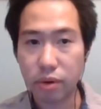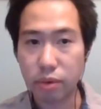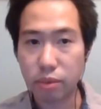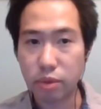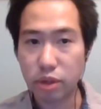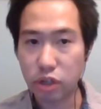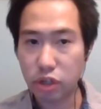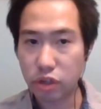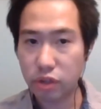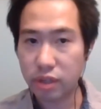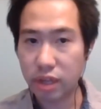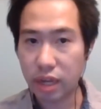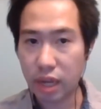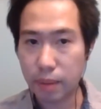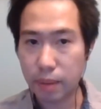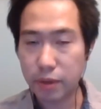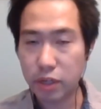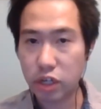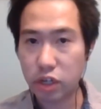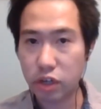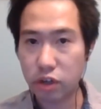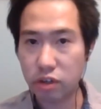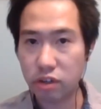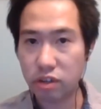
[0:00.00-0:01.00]
reducing
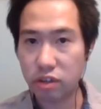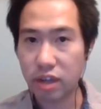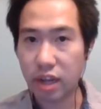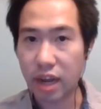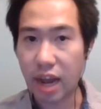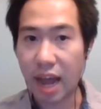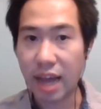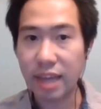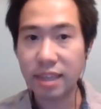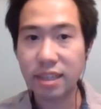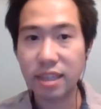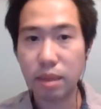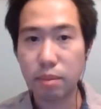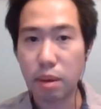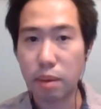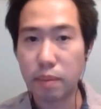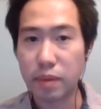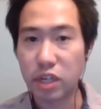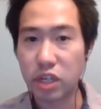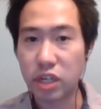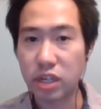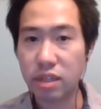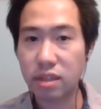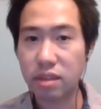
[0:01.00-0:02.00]
image noise on ISIM
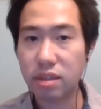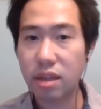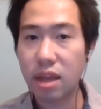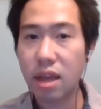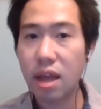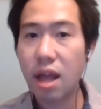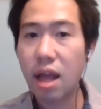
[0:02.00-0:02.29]
images